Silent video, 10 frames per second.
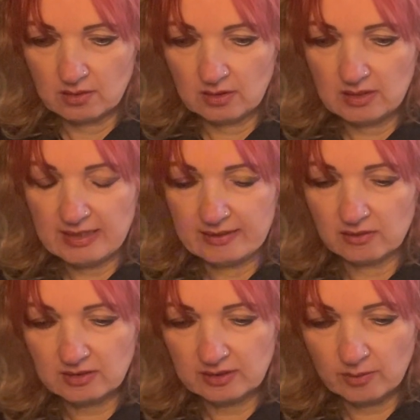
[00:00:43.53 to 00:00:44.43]
needle
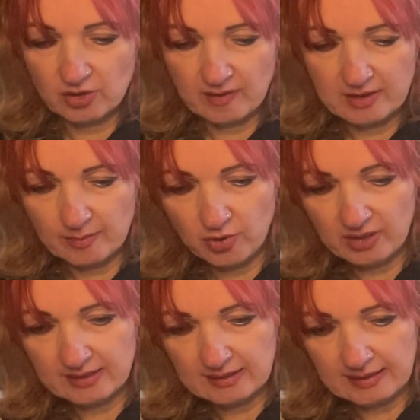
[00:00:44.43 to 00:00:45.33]
because I'm going to end up
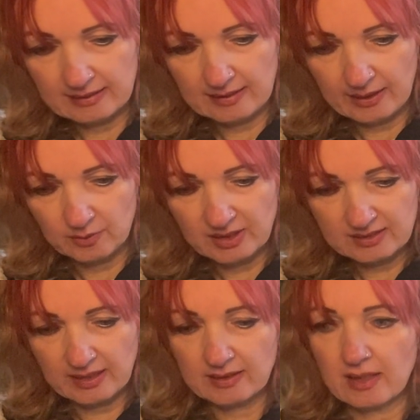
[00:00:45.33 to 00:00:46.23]
pulling the needle out. Let's
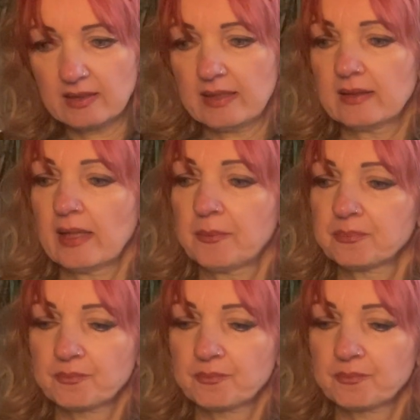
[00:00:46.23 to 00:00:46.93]
take that needle out.